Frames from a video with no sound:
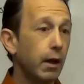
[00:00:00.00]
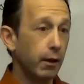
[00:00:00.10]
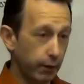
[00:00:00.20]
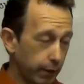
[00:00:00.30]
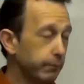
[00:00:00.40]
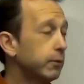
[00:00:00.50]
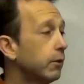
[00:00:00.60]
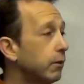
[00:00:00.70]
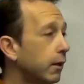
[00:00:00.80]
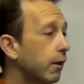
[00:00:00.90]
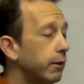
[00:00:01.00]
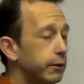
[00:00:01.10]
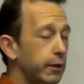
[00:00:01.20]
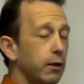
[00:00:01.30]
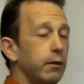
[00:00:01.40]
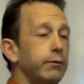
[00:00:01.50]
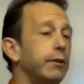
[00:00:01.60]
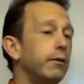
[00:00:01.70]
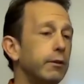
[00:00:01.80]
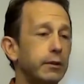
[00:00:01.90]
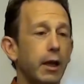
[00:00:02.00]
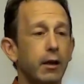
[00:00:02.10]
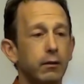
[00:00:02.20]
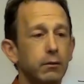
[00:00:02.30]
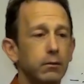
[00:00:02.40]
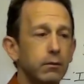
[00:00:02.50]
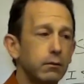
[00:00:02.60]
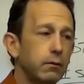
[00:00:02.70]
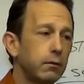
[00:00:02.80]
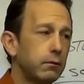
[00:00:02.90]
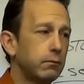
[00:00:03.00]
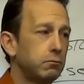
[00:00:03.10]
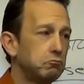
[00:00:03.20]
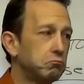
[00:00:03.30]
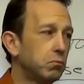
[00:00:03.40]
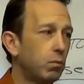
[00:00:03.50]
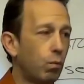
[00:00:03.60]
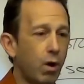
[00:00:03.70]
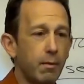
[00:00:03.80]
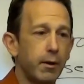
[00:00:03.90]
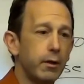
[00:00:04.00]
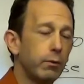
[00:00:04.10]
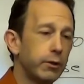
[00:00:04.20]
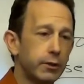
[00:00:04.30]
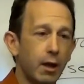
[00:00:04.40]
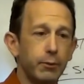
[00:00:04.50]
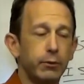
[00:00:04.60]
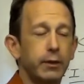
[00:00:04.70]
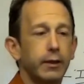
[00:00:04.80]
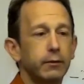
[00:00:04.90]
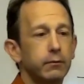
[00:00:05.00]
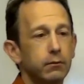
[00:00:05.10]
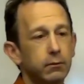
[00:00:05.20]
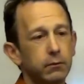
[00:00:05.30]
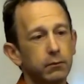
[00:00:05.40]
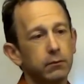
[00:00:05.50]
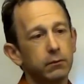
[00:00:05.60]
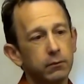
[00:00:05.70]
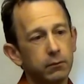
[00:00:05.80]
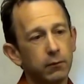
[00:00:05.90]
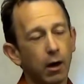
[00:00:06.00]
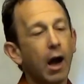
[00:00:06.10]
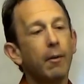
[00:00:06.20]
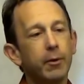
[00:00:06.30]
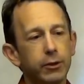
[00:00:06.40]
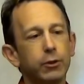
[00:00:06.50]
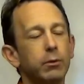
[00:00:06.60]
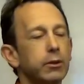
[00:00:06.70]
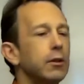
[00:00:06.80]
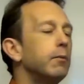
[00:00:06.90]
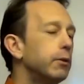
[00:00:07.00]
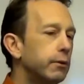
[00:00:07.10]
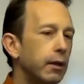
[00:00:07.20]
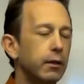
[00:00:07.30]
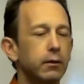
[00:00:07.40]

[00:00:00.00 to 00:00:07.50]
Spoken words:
Okay. So like on a scale of 0 to 10, why might you want to stop doing that? Or how much do you want to stop doing that?